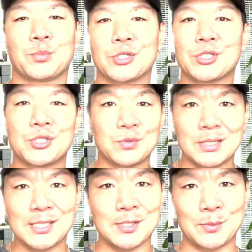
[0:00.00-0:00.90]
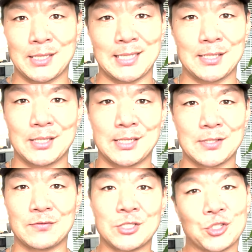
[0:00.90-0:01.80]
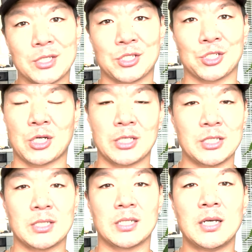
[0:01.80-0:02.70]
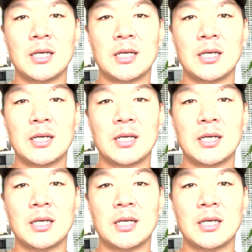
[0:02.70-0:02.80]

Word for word: pursuing something that is of interest or starting to